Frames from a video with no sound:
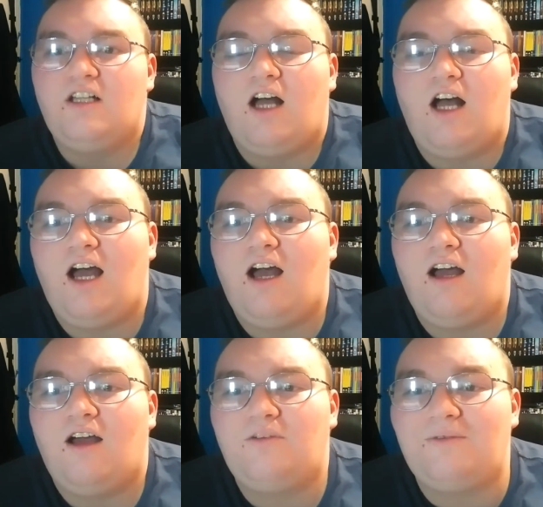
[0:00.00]

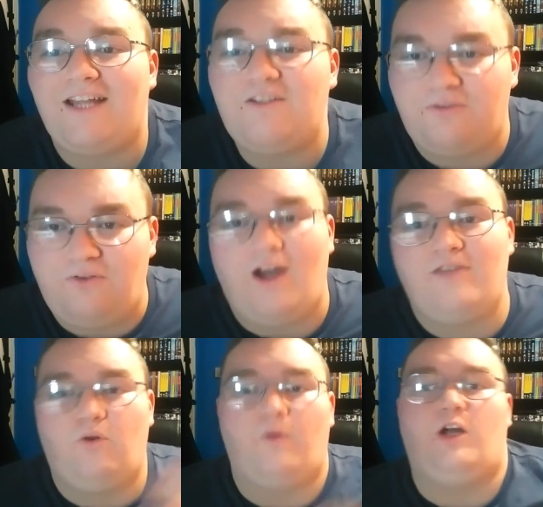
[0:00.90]
From the age of
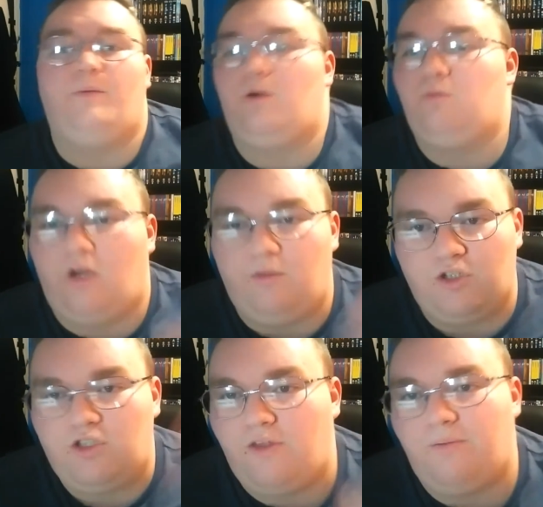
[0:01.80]
5 growing up, I
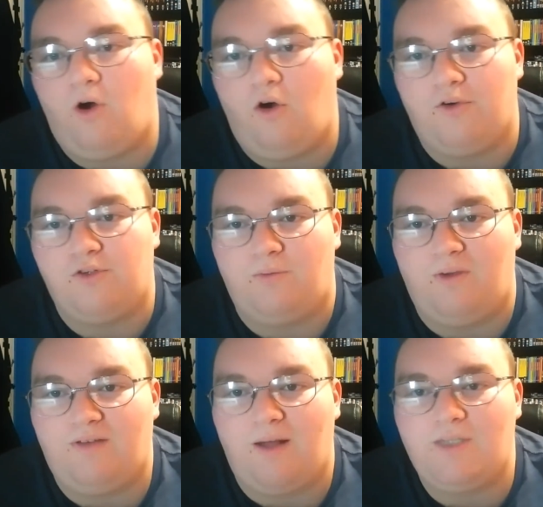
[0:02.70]
watched nothing but horrors with
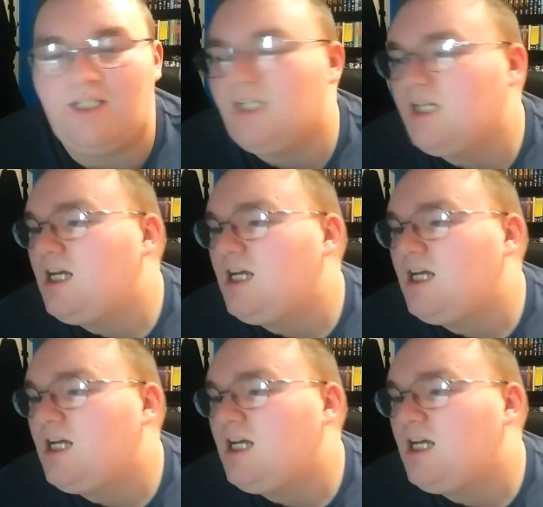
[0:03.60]
my family.